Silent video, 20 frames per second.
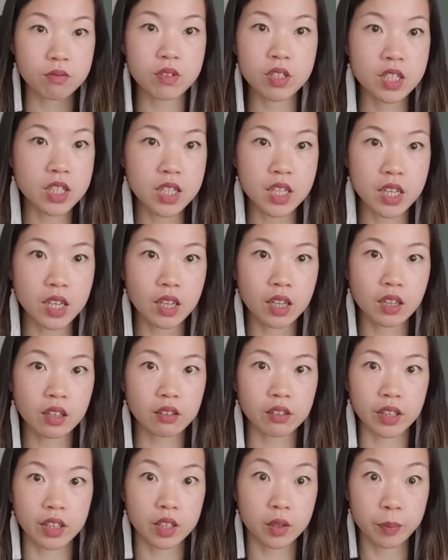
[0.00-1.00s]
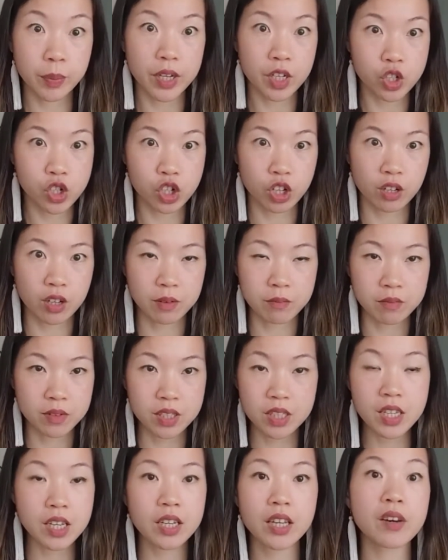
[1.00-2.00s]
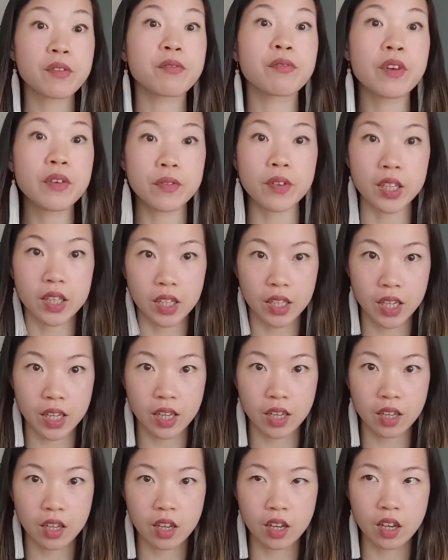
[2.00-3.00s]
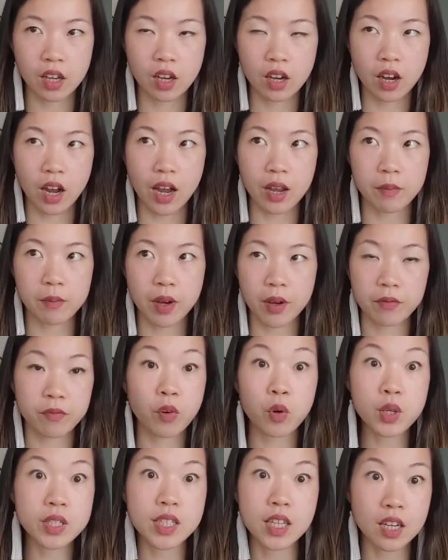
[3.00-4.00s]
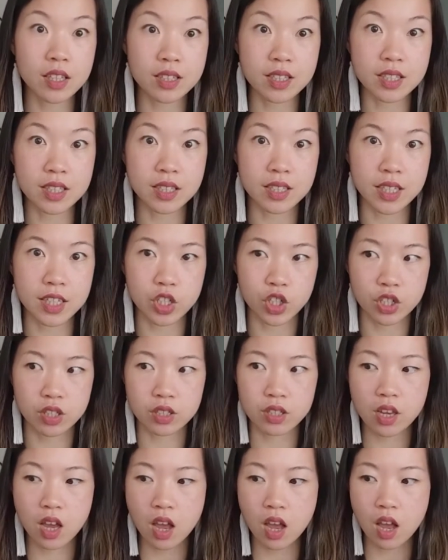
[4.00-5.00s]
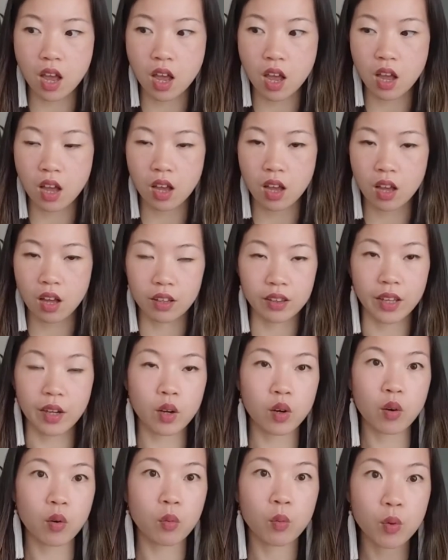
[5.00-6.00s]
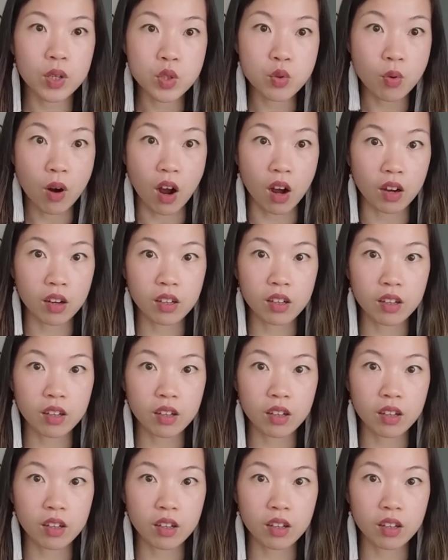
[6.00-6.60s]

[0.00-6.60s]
seeing like the picture. I'm seeing it vividly. I'm focusing on the sensations. Like, what's wrong?